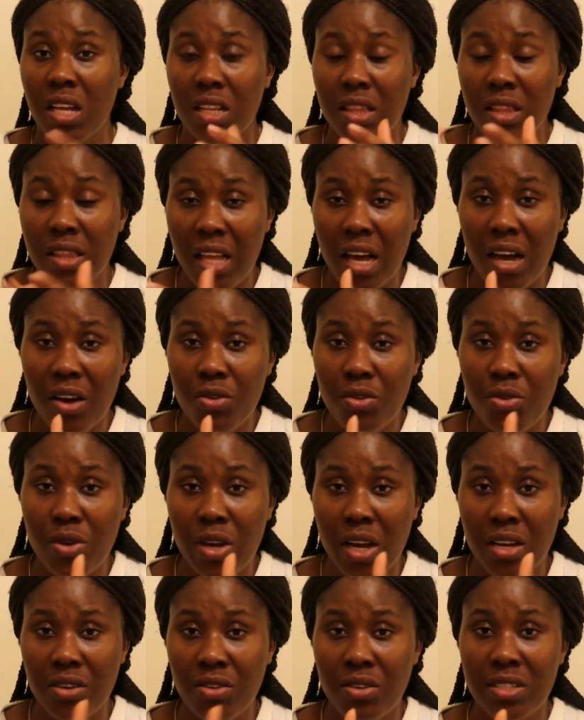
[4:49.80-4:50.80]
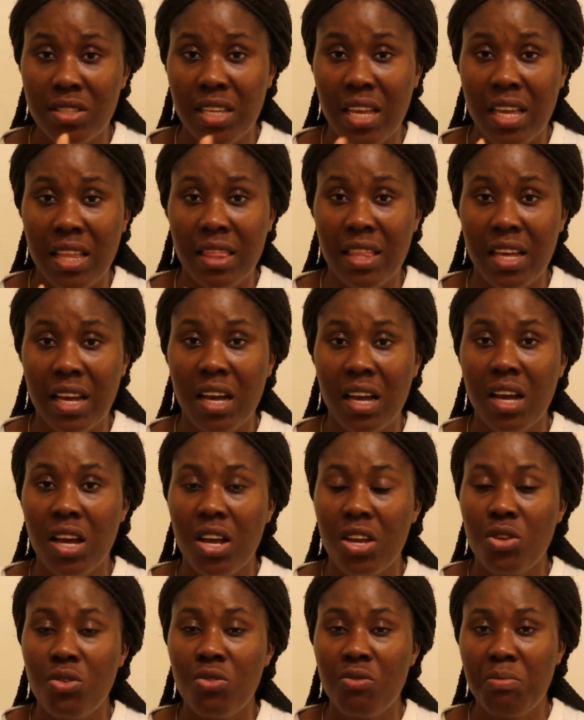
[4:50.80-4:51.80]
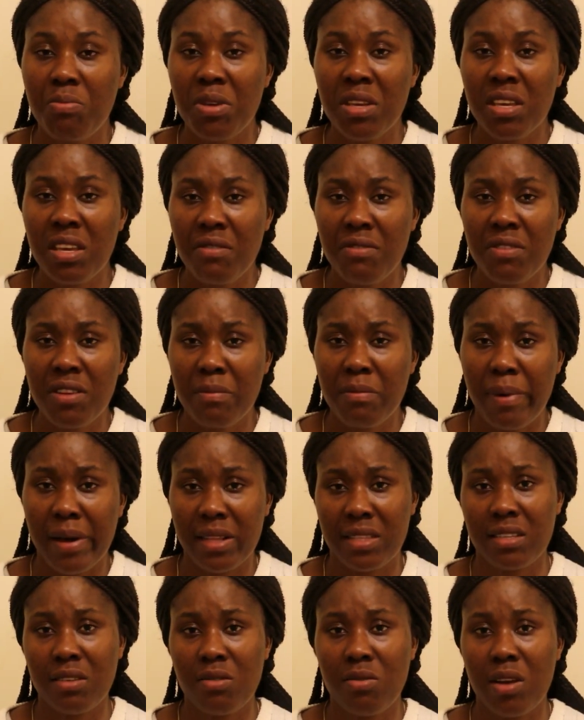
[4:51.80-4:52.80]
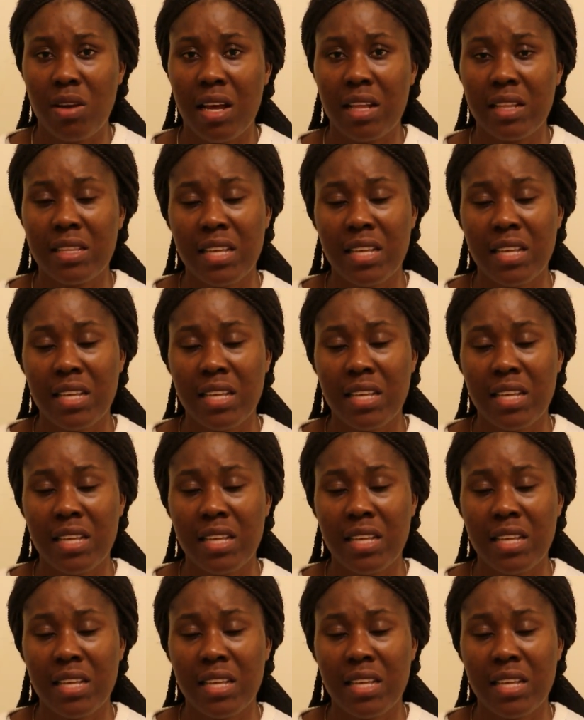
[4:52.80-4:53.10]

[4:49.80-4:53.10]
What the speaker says: Now you cannot enter. You've been given a particular